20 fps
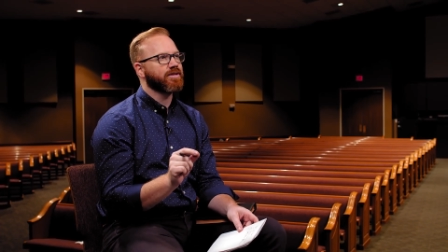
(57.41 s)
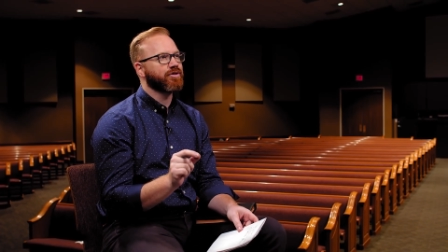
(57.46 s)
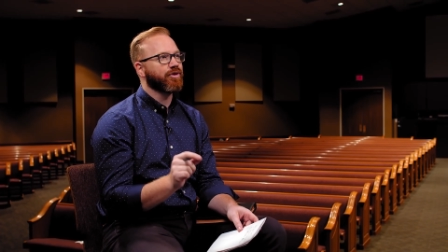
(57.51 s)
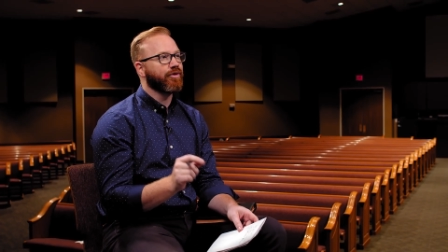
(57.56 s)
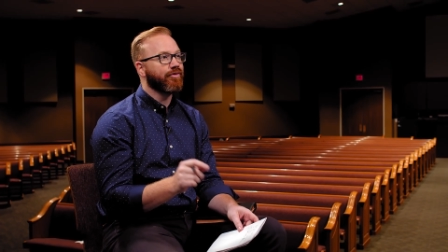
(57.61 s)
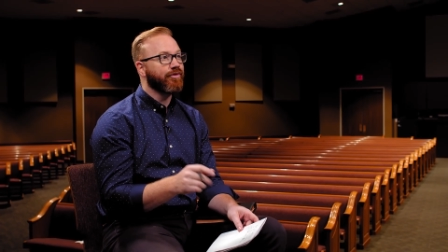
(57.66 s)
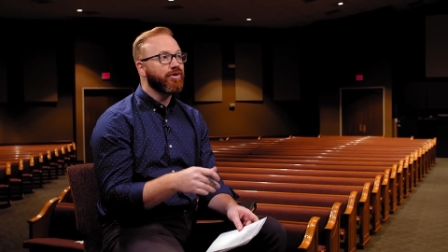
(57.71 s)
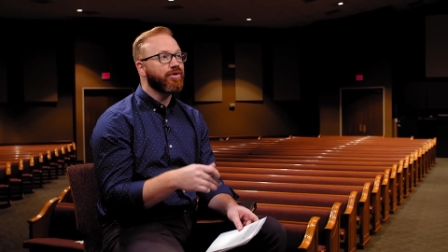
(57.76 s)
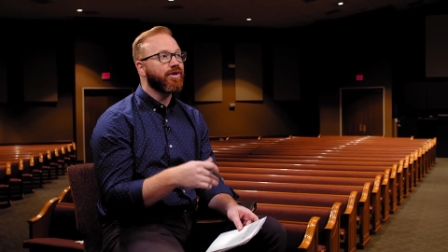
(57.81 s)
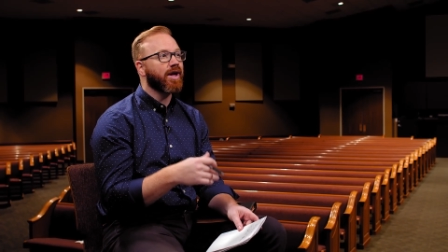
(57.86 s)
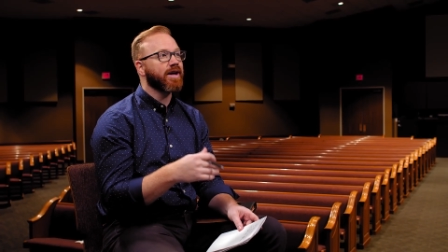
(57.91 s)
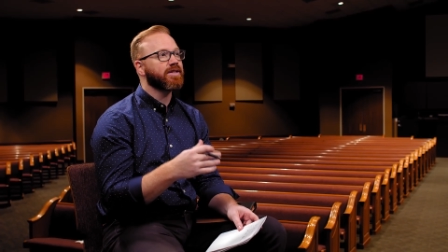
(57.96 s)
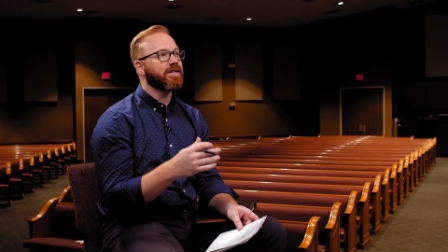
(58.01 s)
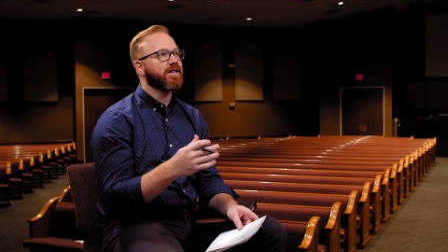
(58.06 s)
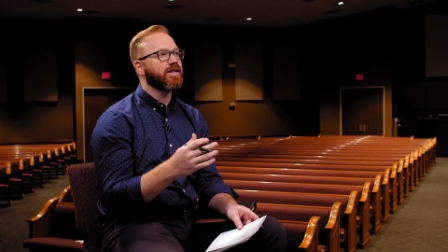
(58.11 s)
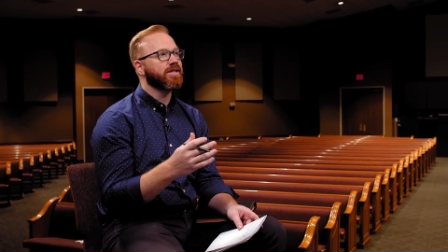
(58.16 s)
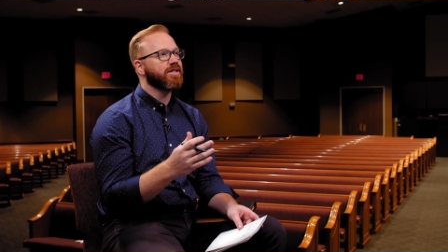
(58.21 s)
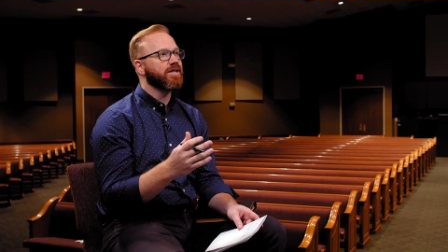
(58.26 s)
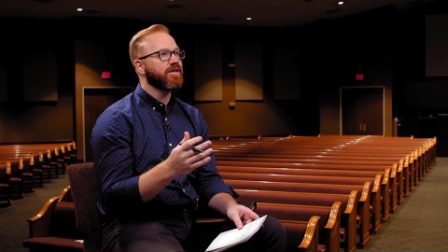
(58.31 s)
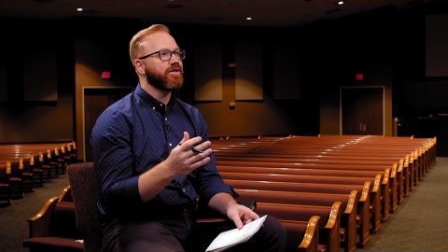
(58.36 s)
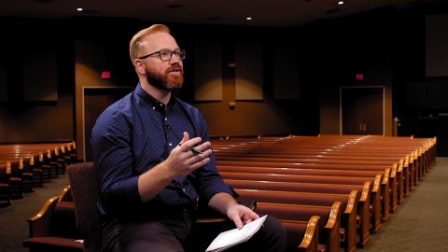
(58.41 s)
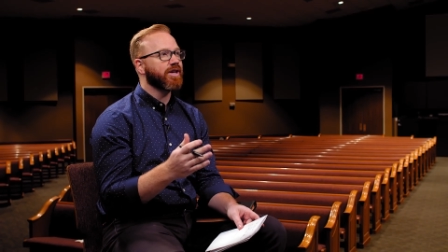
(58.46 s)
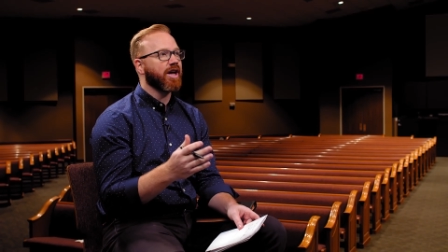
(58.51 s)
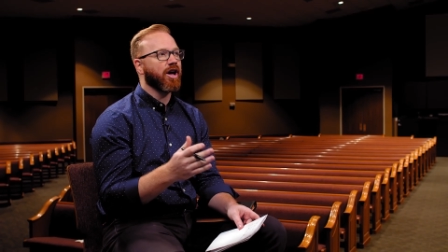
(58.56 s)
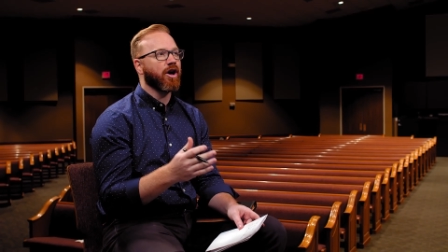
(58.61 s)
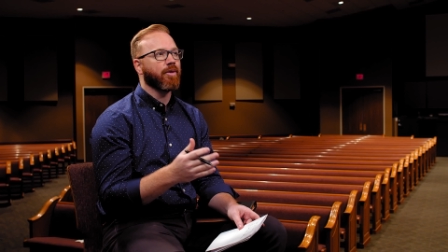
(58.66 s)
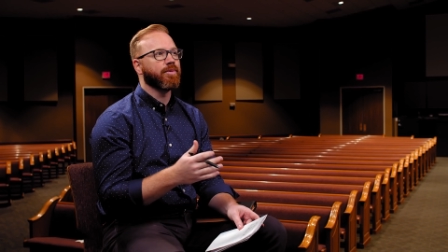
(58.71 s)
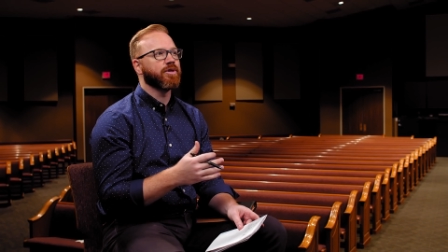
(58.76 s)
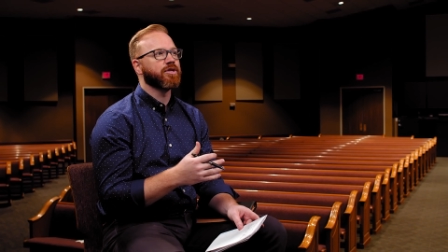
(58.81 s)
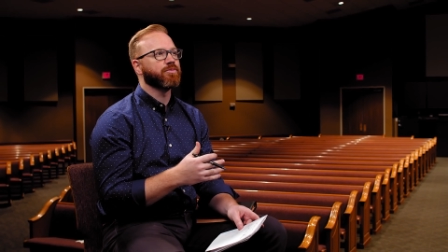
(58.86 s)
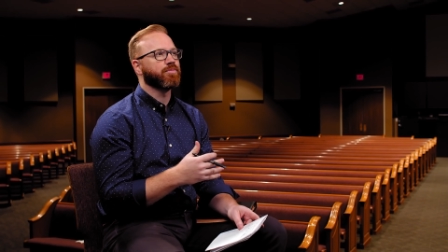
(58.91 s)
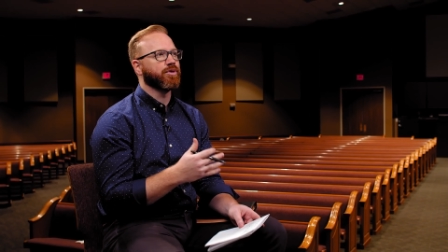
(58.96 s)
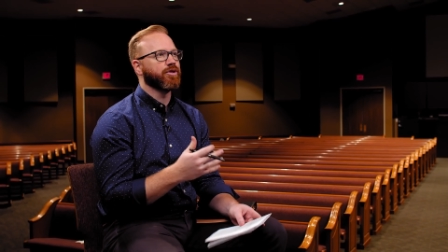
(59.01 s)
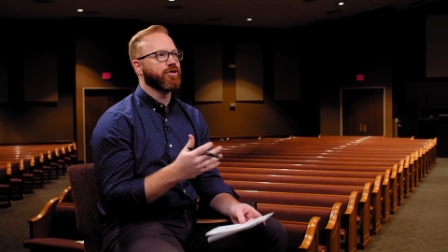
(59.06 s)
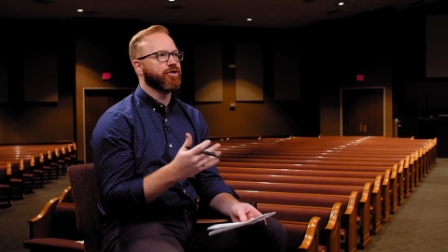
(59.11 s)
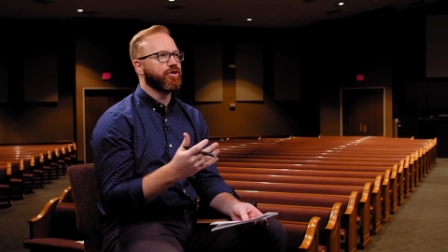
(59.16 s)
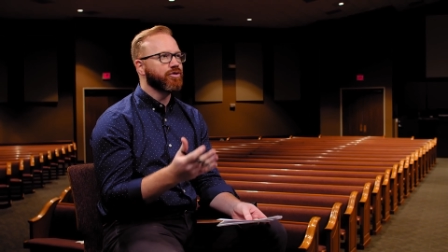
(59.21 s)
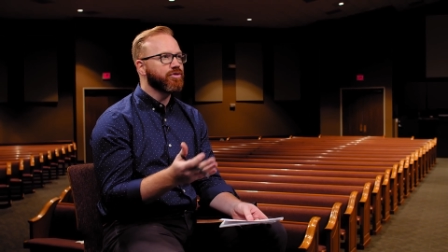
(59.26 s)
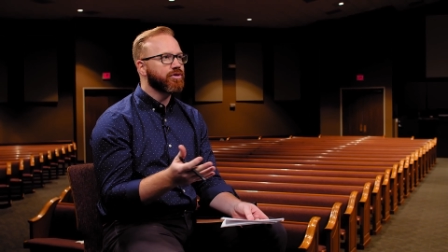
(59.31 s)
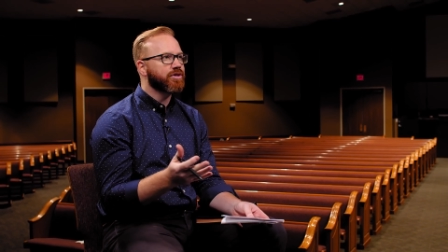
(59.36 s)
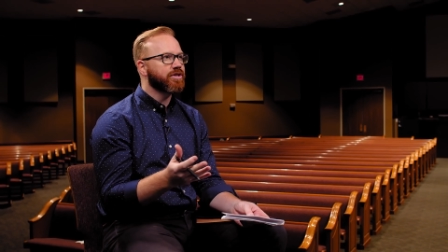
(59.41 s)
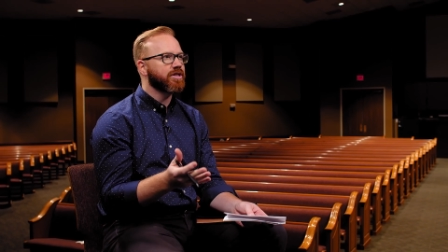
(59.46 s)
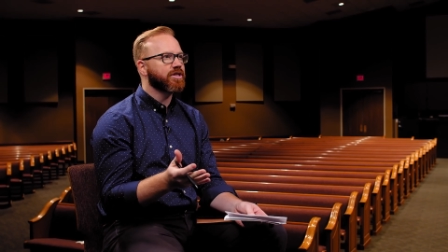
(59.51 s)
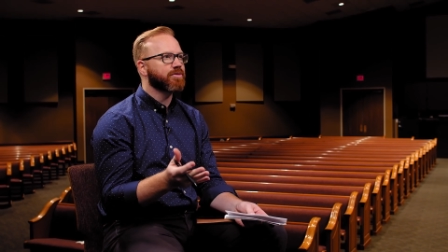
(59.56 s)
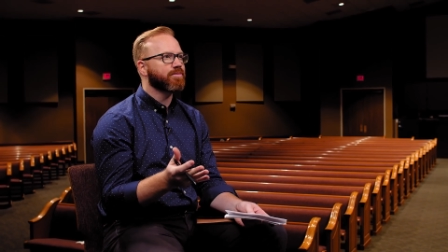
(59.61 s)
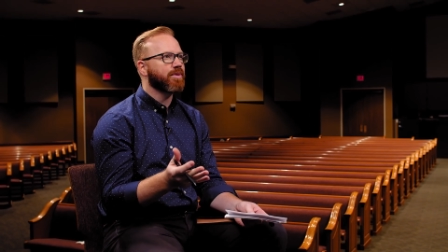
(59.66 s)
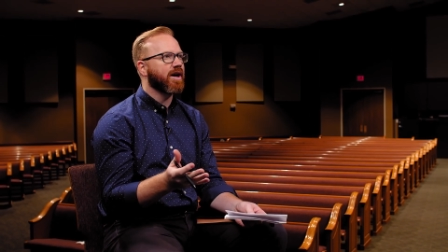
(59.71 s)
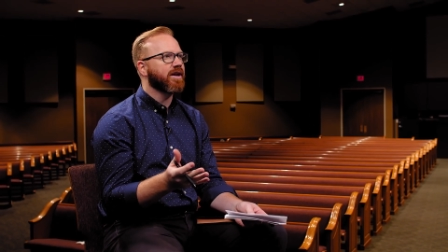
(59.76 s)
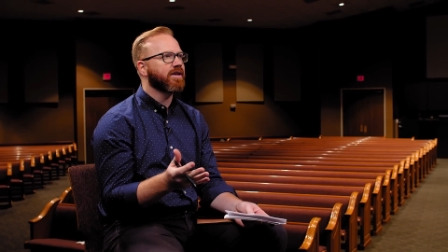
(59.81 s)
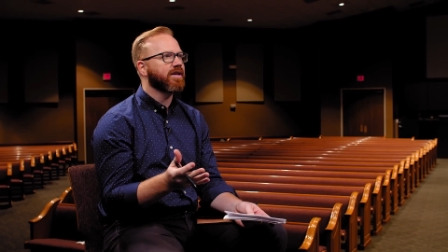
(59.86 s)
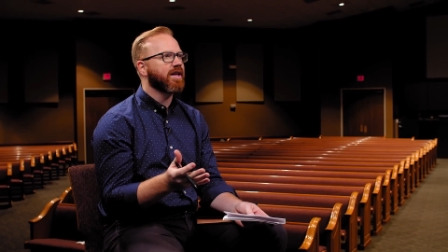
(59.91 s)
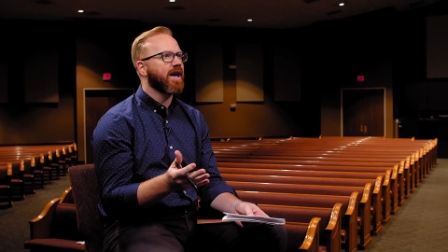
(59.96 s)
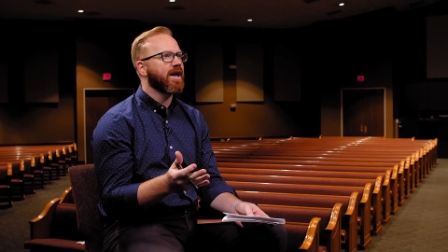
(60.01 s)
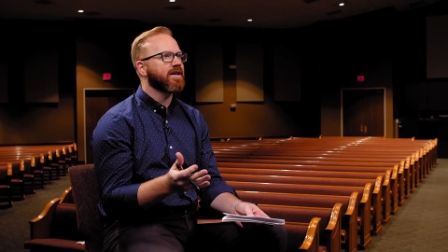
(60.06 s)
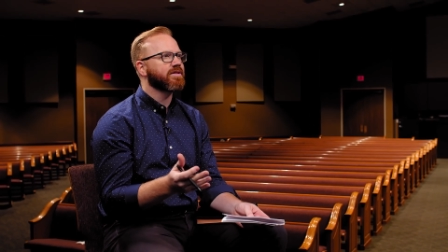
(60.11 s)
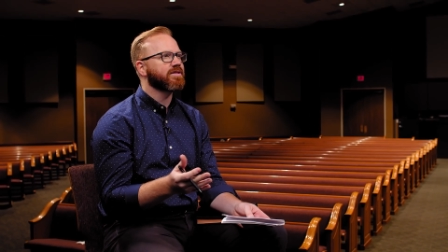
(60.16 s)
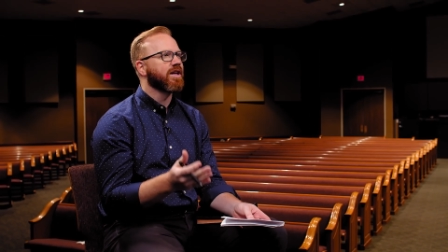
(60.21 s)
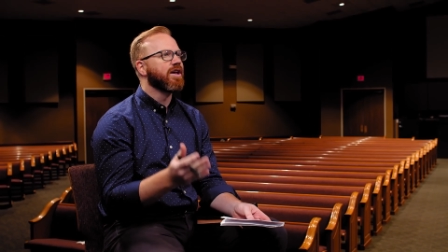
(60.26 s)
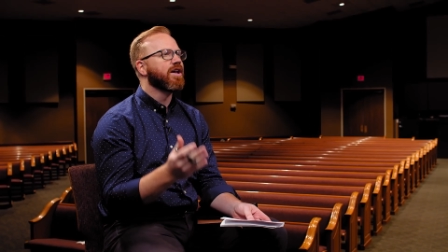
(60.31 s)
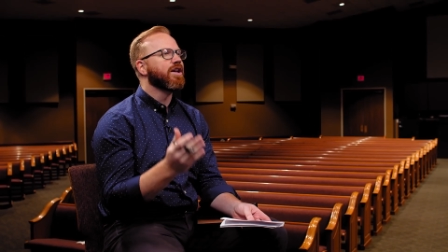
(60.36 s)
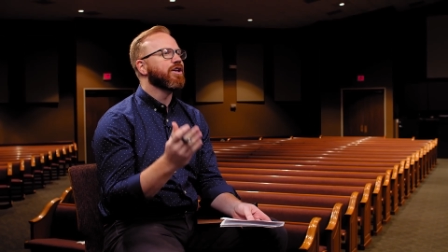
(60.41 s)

so if you'd like to continue to help us produce this podcast,